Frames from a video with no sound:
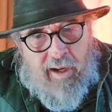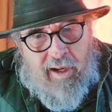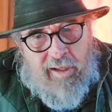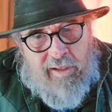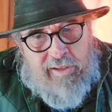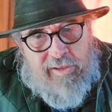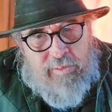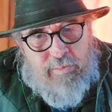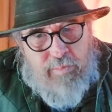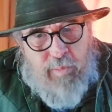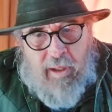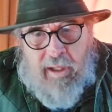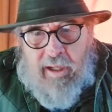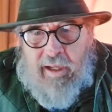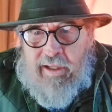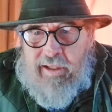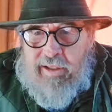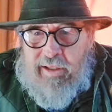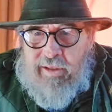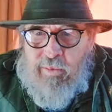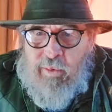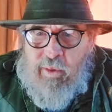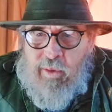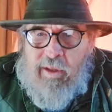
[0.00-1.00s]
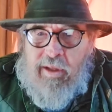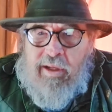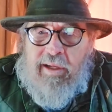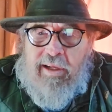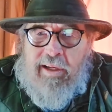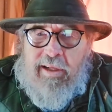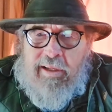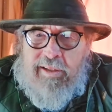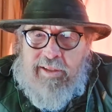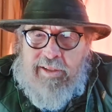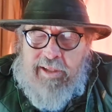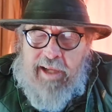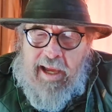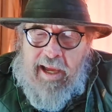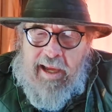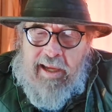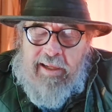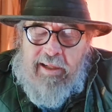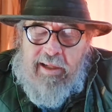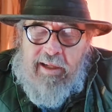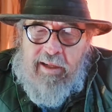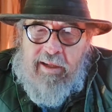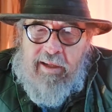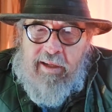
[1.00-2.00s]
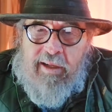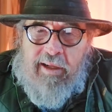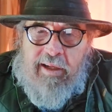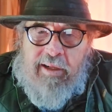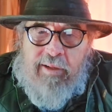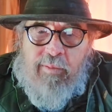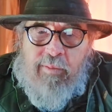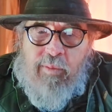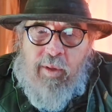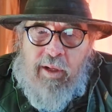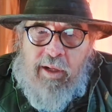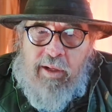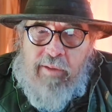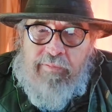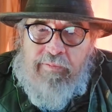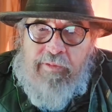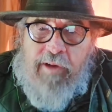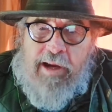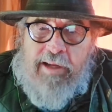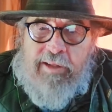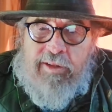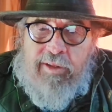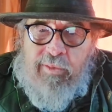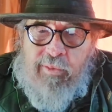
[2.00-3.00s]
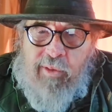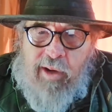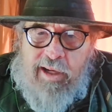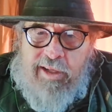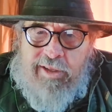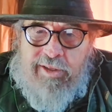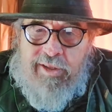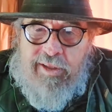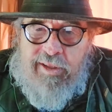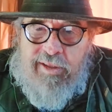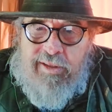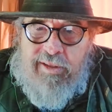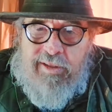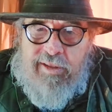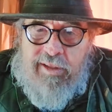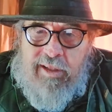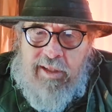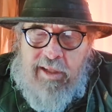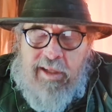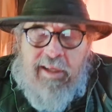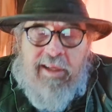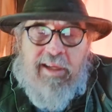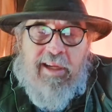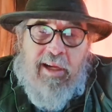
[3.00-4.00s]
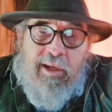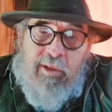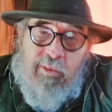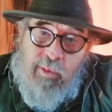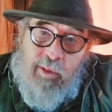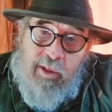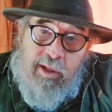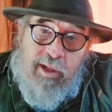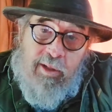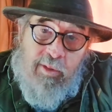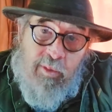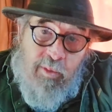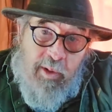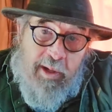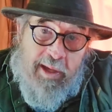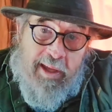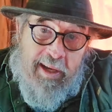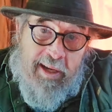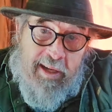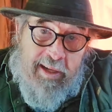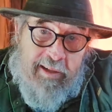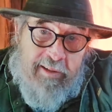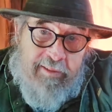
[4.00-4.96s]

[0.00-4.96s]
else, because we're going to stand here and we're going to fight the Russians and we're going to win."